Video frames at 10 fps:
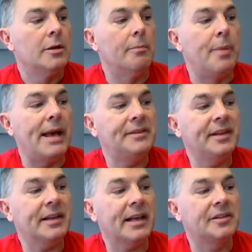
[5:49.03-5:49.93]
The
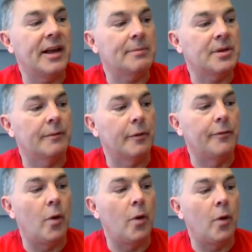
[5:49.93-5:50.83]
basic exemption for
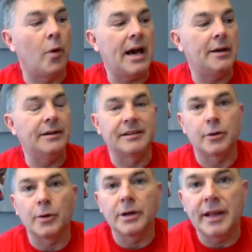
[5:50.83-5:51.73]
Fulton
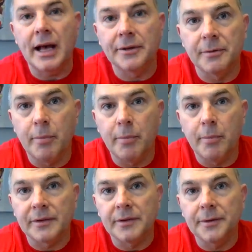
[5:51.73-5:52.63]
County is thirty
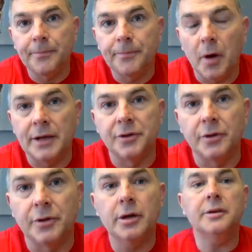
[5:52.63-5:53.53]
thousand bucks. All
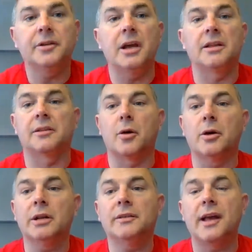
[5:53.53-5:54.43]
right, so they're going to take
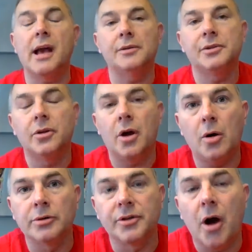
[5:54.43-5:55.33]
thirty thousand
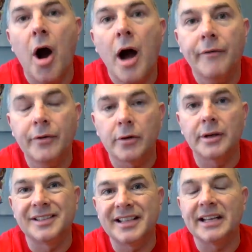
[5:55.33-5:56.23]
dollars off
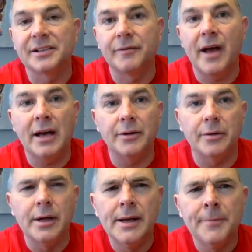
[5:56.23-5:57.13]
your assessed
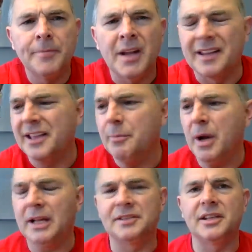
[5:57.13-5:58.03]
value. I
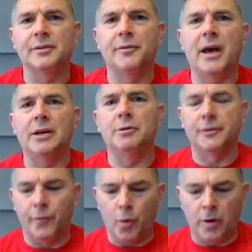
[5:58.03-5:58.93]
think my assessed
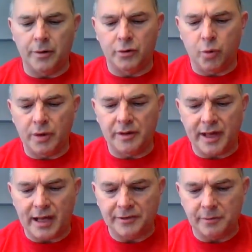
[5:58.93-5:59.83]
value is four hundred
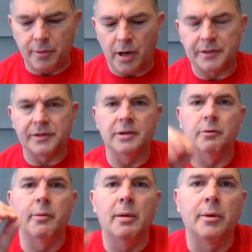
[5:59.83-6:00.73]
twenty thousand bucks.
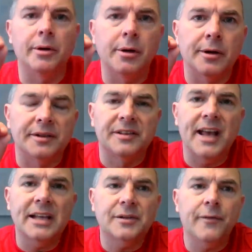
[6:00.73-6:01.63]
And remember, your
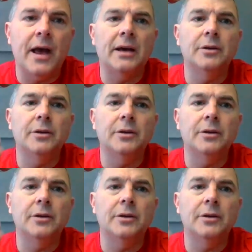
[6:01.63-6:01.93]
assessed